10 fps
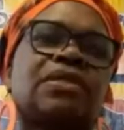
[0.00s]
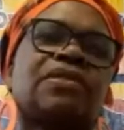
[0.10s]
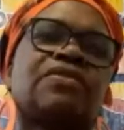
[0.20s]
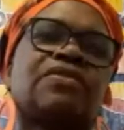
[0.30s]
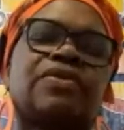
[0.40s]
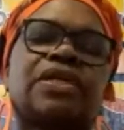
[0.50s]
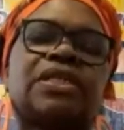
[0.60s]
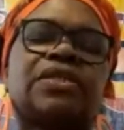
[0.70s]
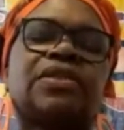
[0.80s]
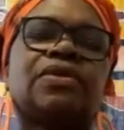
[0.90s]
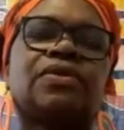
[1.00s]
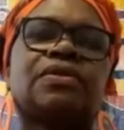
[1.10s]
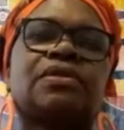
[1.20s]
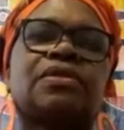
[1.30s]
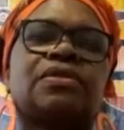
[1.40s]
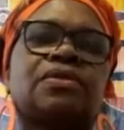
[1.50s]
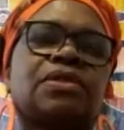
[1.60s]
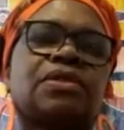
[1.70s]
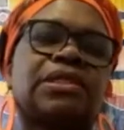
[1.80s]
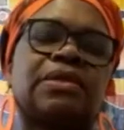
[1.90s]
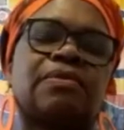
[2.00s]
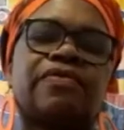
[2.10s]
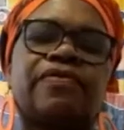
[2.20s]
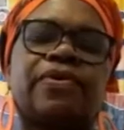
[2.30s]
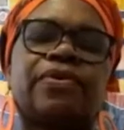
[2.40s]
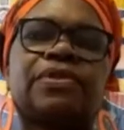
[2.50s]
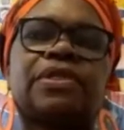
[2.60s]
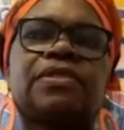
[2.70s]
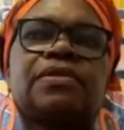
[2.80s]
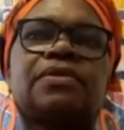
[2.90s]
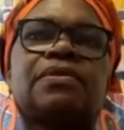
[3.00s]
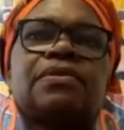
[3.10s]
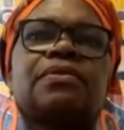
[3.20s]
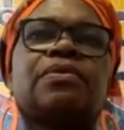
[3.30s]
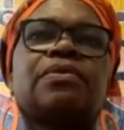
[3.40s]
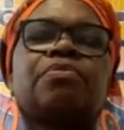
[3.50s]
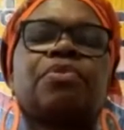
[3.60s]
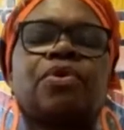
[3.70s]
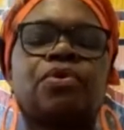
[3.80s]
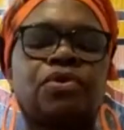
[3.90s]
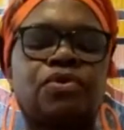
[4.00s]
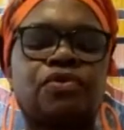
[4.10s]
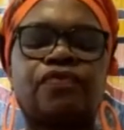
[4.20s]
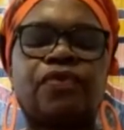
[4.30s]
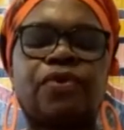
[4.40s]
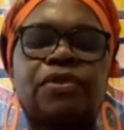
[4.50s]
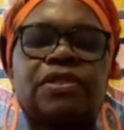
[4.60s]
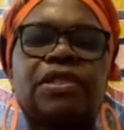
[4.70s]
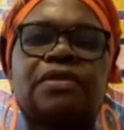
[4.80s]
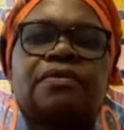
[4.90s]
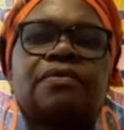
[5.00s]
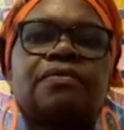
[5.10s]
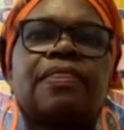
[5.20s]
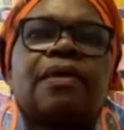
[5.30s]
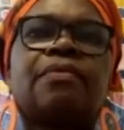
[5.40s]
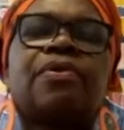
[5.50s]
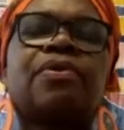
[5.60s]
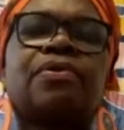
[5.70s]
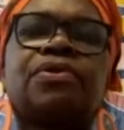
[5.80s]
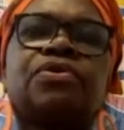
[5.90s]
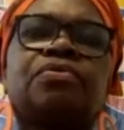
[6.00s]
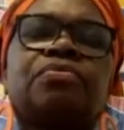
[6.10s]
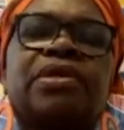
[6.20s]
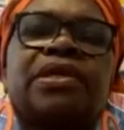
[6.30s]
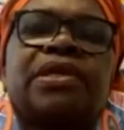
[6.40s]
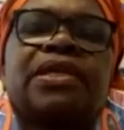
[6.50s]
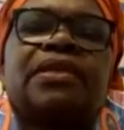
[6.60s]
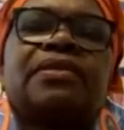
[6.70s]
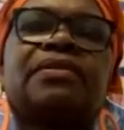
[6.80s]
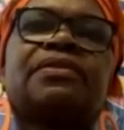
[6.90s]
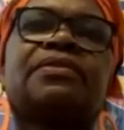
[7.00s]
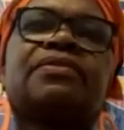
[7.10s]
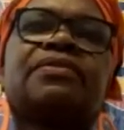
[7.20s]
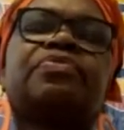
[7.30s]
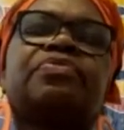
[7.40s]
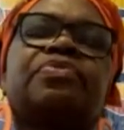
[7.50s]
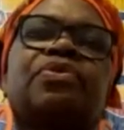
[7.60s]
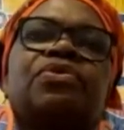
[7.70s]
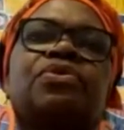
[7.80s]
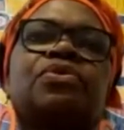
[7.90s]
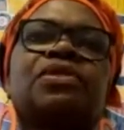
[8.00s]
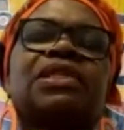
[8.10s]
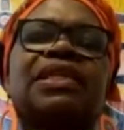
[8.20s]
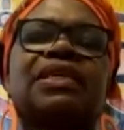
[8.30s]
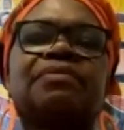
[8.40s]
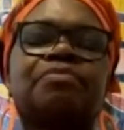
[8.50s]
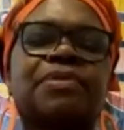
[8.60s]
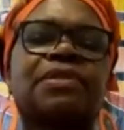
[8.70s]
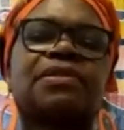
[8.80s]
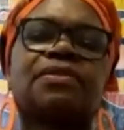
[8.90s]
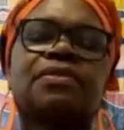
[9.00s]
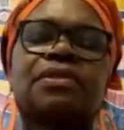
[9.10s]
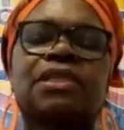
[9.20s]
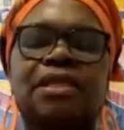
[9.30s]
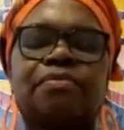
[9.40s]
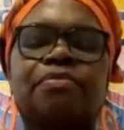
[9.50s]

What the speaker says: if you are indoors, you know, these are our floors and so we are prone to falls now, prone to breaking, prone to slips. You sleep,